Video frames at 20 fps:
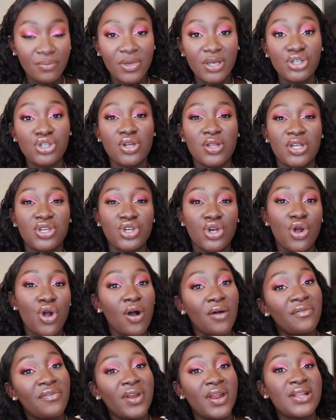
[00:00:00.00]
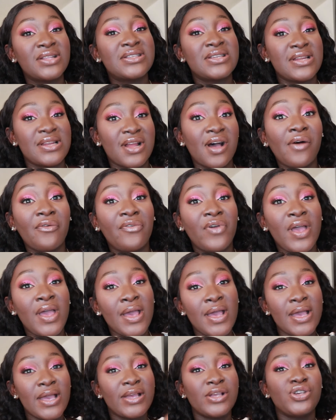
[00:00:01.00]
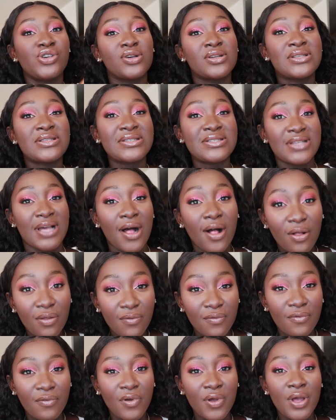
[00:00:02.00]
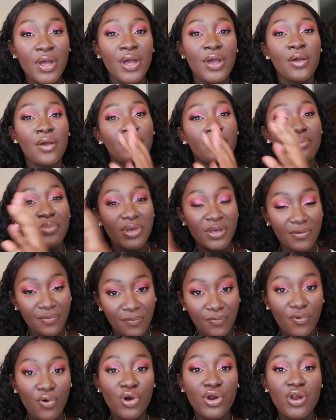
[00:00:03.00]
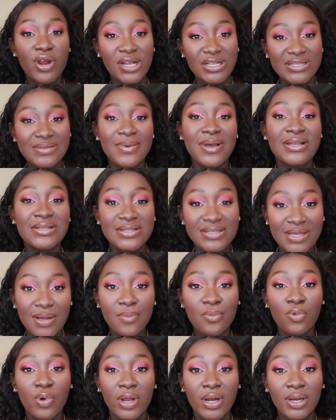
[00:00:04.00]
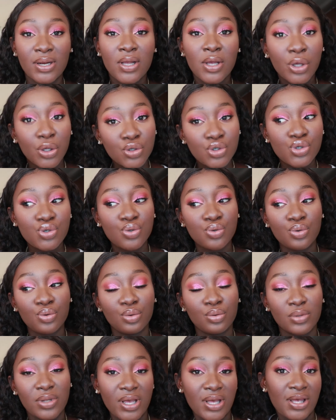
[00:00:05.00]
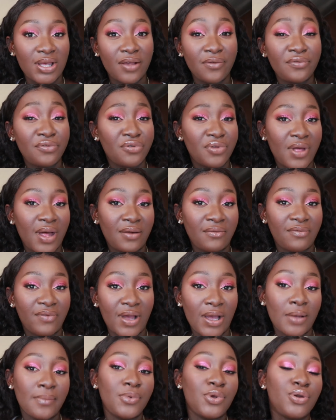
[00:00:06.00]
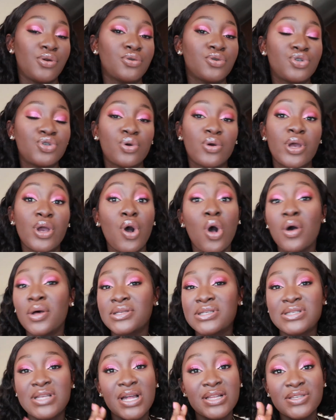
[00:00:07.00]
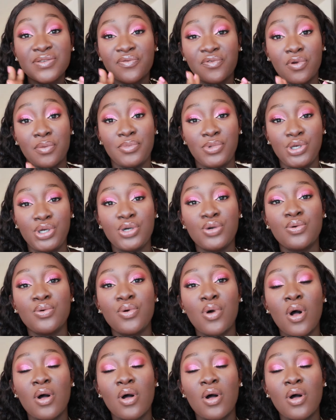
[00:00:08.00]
Make sure that you're confident enough in yourself before you expect someone to like give you that vibe, you know. So it all starts from you.